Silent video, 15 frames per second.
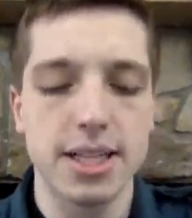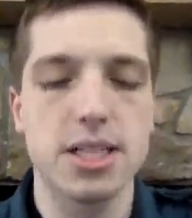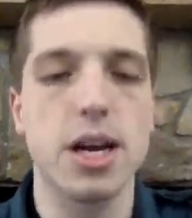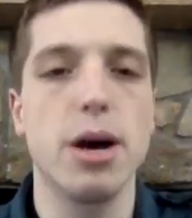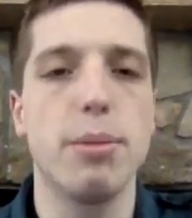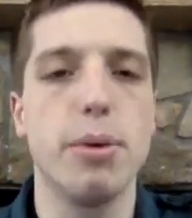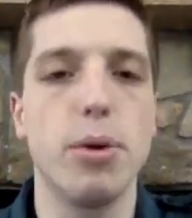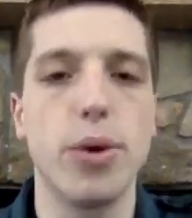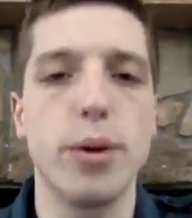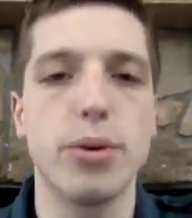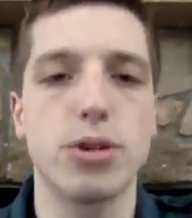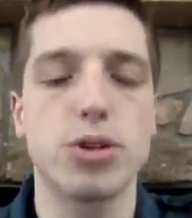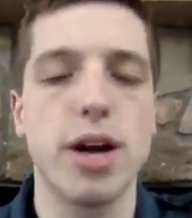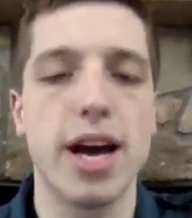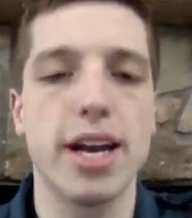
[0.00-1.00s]
But we
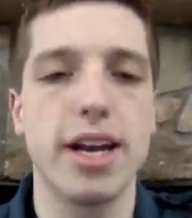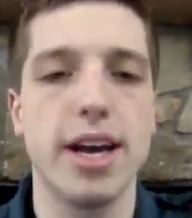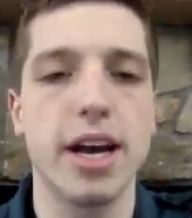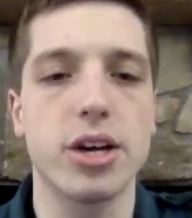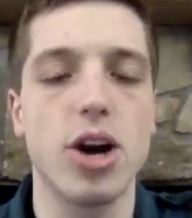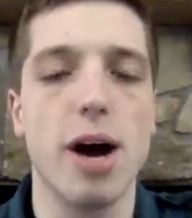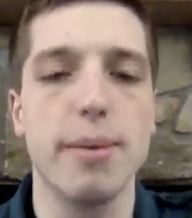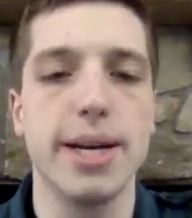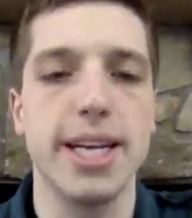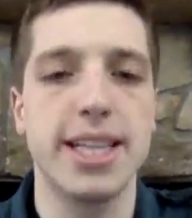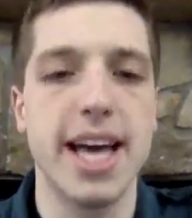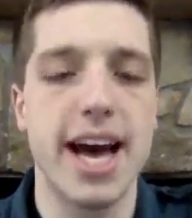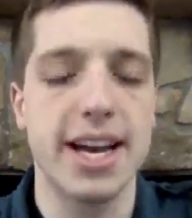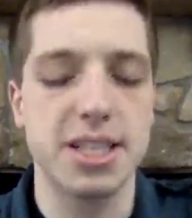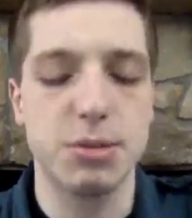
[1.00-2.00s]
will try to accommodate
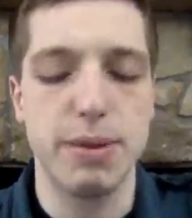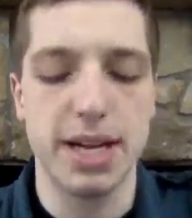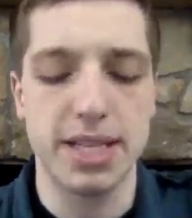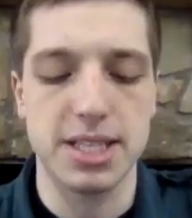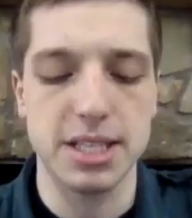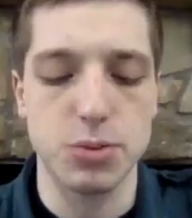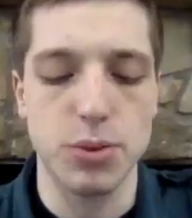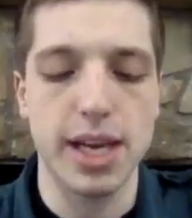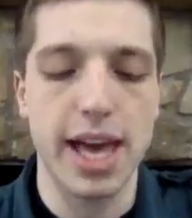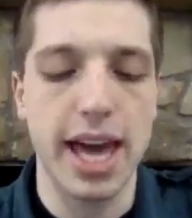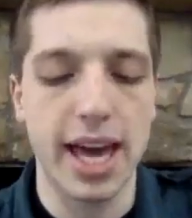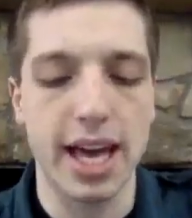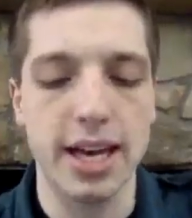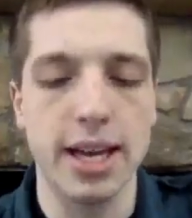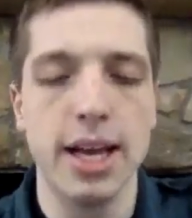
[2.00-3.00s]
that as best as we
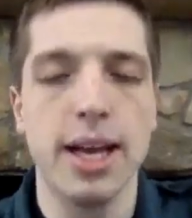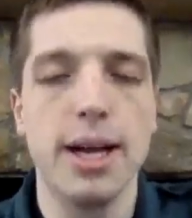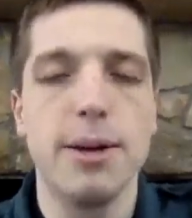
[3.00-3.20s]
can,